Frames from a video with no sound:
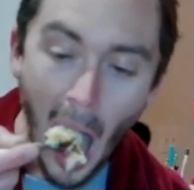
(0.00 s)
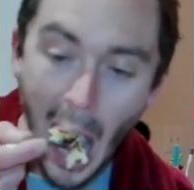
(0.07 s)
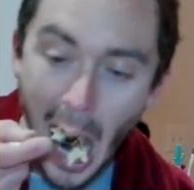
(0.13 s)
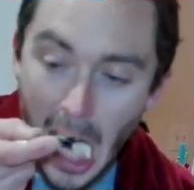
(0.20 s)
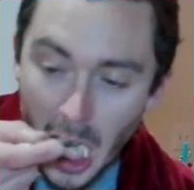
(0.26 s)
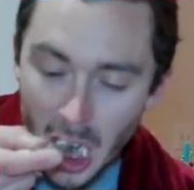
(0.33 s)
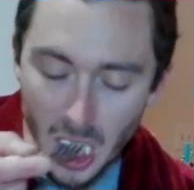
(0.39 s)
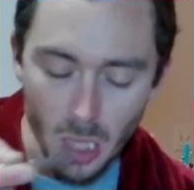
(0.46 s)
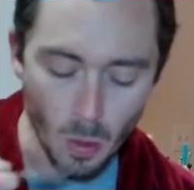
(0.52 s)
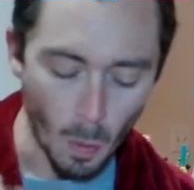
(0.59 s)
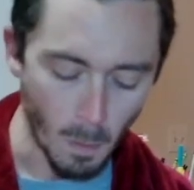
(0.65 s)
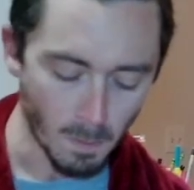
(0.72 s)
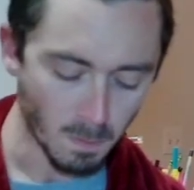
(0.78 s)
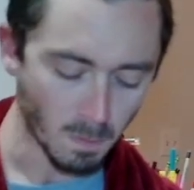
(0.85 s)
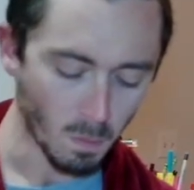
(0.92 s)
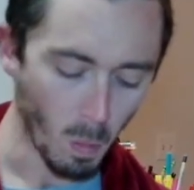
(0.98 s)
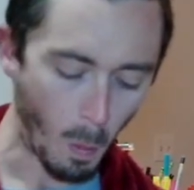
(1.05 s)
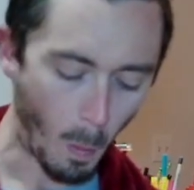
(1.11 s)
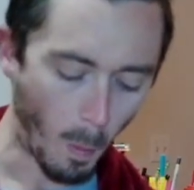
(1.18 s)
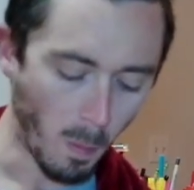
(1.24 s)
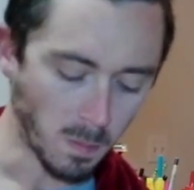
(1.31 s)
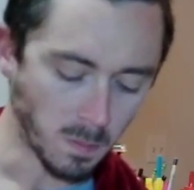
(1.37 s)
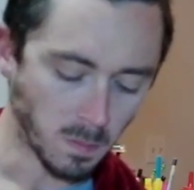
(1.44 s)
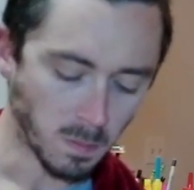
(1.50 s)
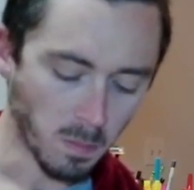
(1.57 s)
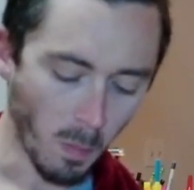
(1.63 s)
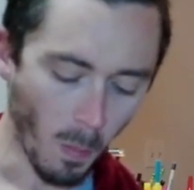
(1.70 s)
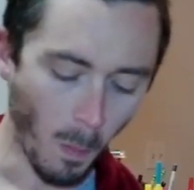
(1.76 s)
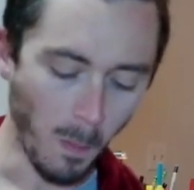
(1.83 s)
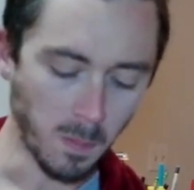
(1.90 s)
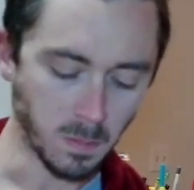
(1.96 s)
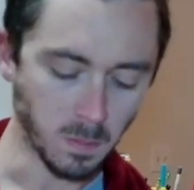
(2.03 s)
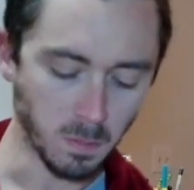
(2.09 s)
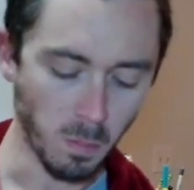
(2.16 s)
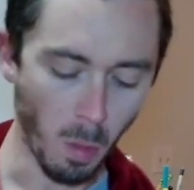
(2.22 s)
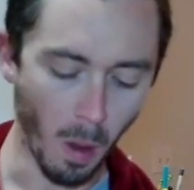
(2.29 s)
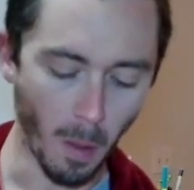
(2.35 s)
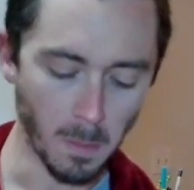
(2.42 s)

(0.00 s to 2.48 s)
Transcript: breakfast, lunch, snack, dinner.